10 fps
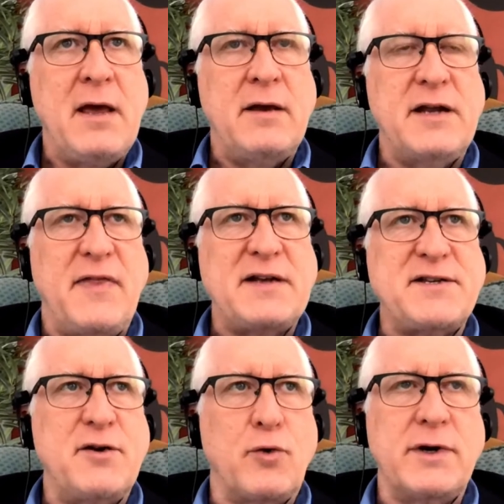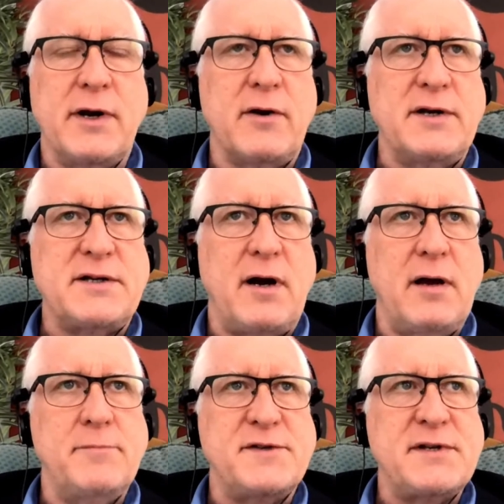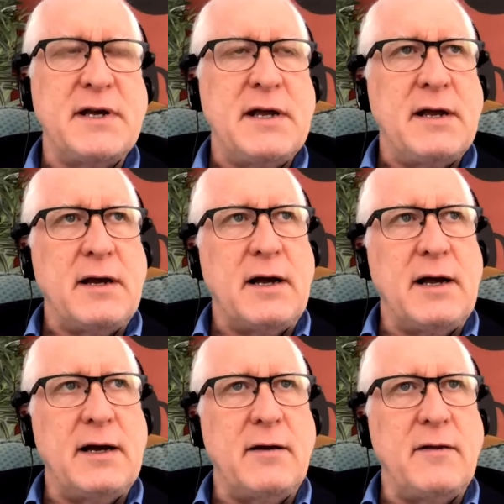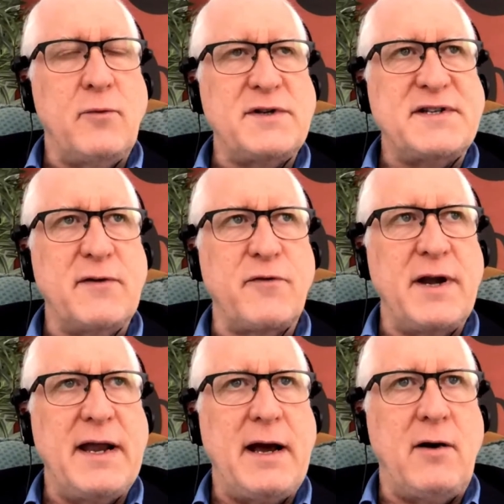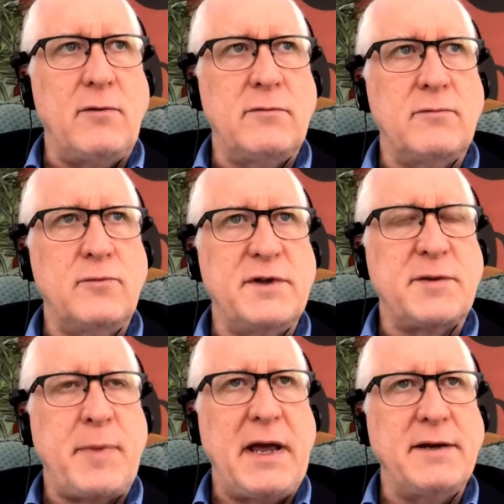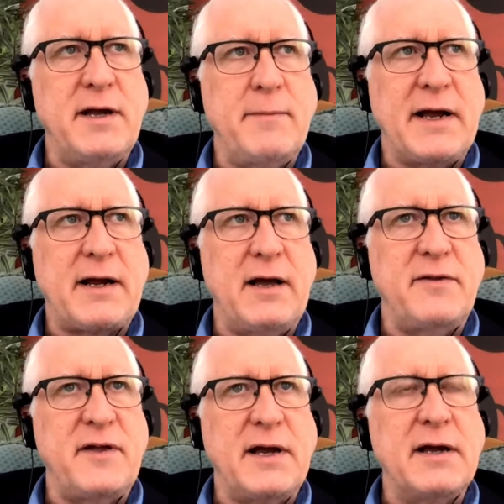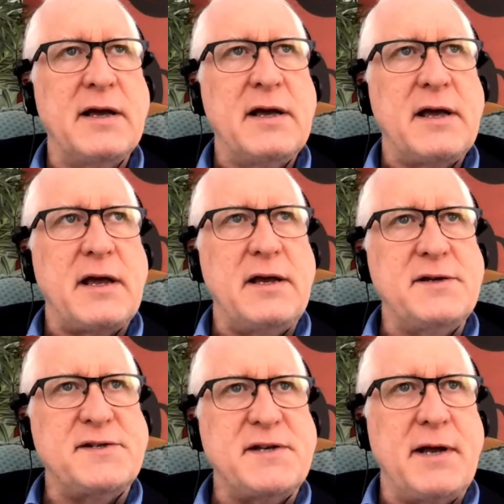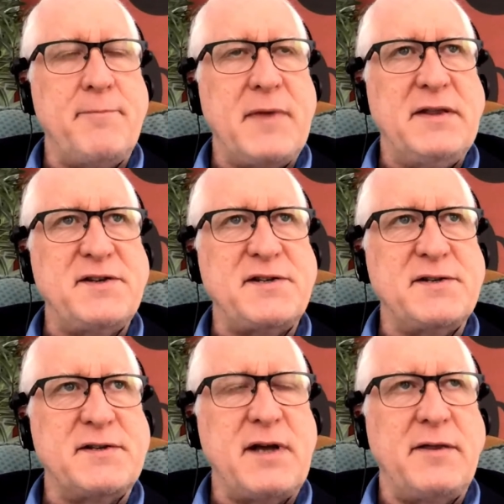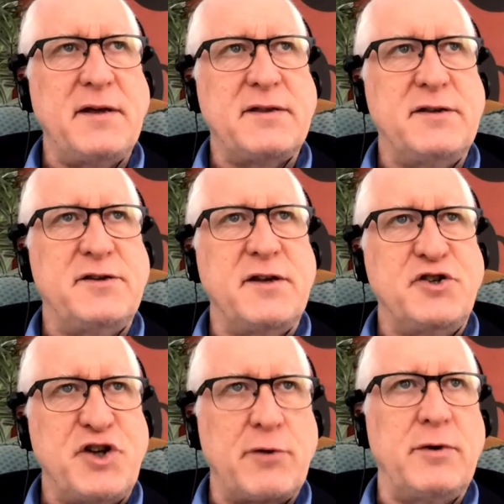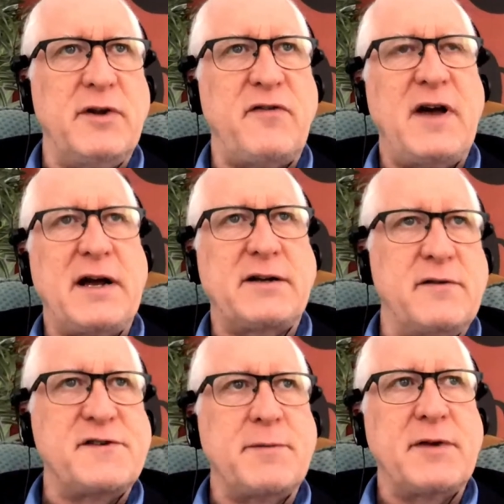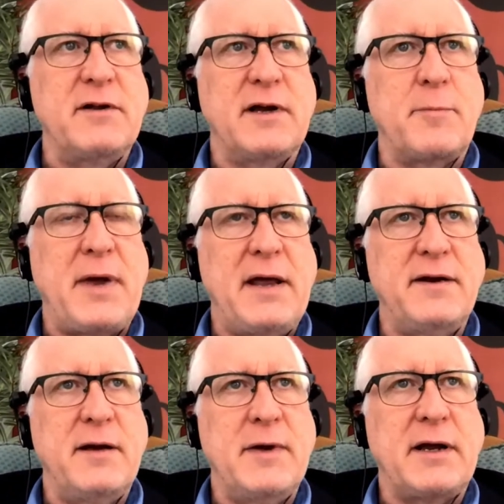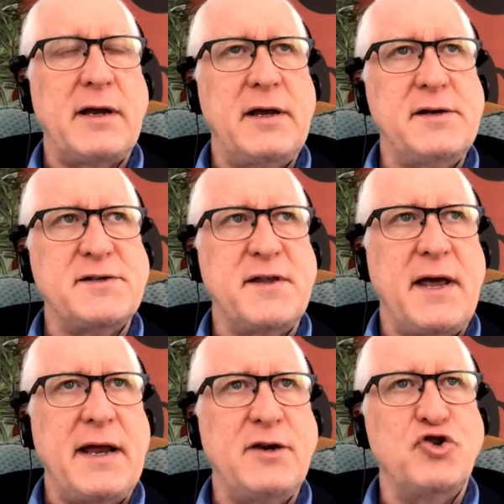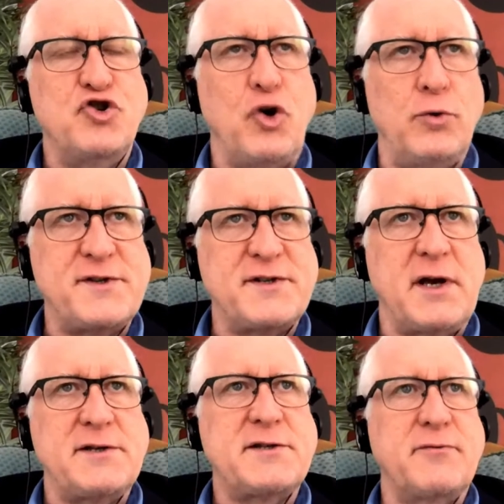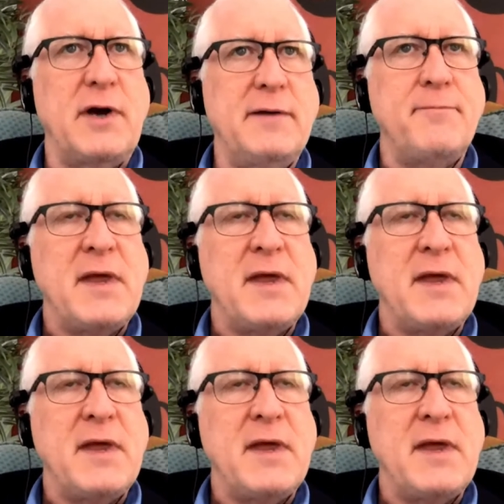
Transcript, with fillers: Now that's in ordinary times uh, what's different now with the pandemic, I think, is that, and this is, I think, the general effect of something like a pandemic is that it jolts us, right?